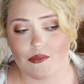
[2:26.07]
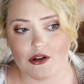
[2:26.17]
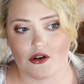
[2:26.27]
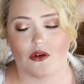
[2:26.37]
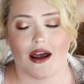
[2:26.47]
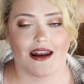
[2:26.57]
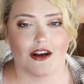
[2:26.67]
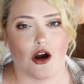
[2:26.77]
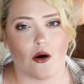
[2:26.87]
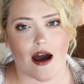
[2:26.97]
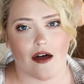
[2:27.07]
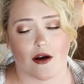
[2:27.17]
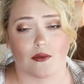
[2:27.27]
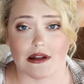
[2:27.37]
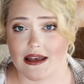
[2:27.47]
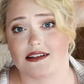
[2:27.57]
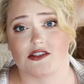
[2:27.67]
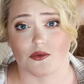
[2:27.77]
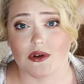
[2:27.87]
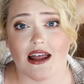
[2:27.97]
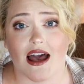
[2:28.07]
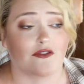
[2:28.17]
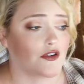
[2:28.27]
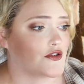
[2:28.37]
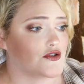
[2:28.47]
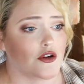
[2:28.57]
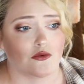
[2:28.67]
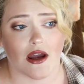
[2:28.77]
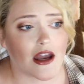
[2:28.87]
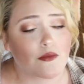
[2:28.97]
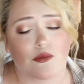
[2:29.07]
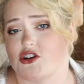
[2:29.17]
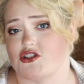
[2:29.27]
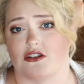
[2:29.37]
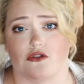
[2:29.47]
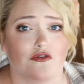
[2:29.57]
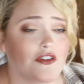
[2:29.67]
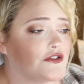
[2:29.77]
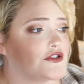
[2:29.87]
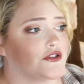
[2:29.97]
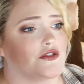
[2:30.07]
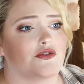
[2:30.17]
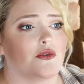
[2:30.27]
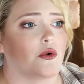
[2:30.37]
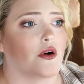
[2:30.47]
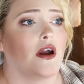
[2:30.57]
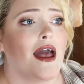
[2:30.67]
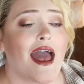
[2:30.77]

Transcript: but you don't know how that relates to real life, where there's no airbrushing or filters or